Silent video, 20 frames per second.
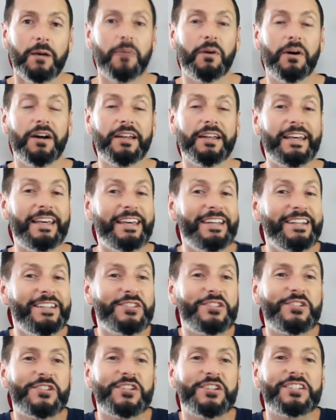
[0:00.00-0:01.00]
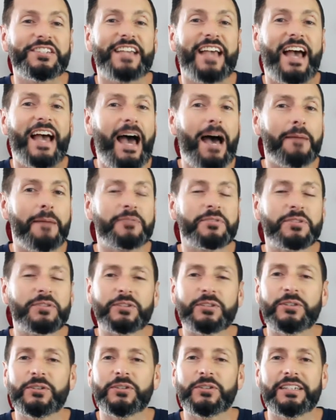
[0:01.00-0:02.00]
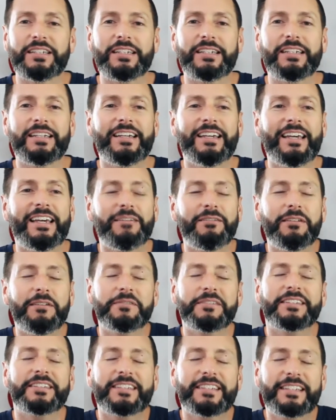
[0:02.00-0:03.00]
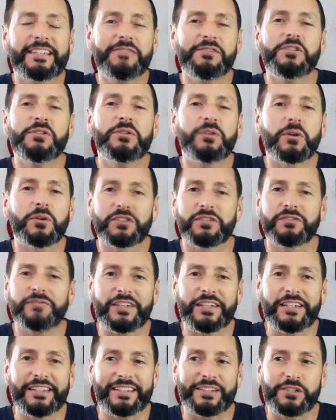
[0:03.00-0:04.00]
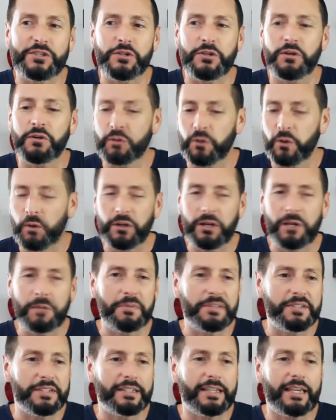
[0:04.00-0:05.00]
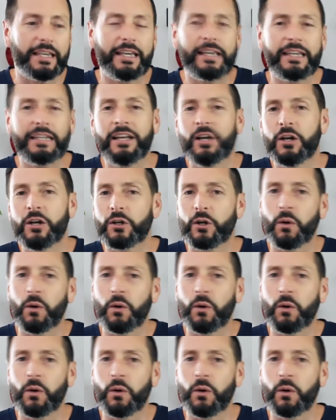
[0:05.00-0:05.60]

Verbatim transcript: but it is just absolutely, it gives you those feelings, you know, growing up as a kid,